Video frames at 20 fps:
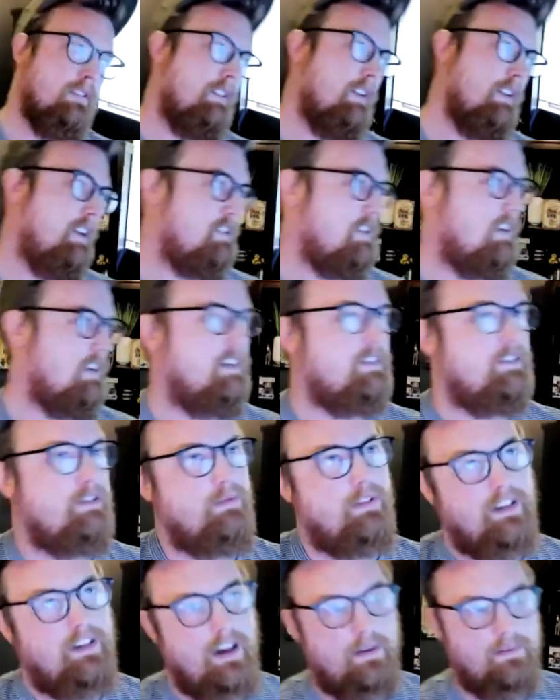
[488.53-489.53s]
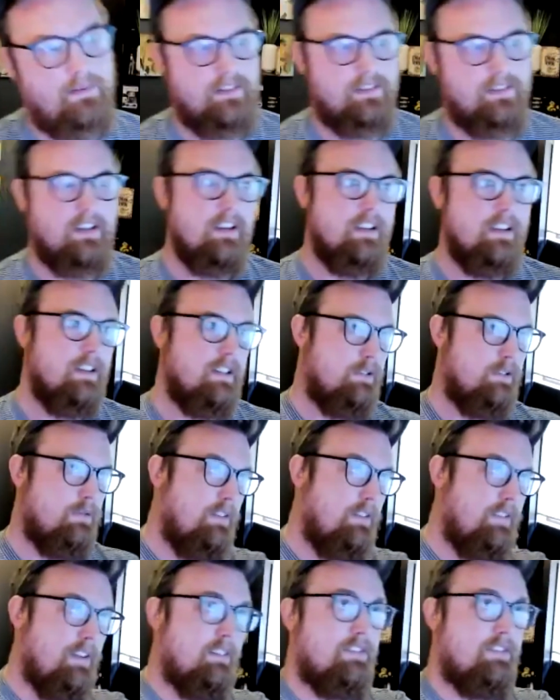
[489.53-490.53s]
Gosh, I got so many options,
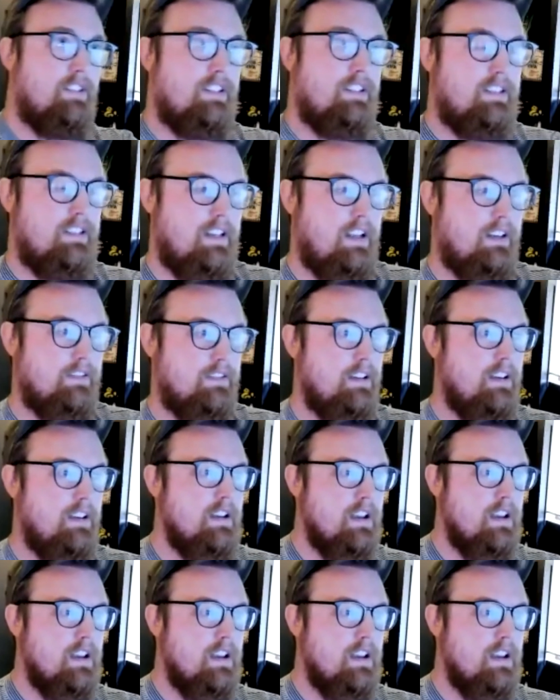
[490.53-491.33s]
12 ounce, 16 ounce.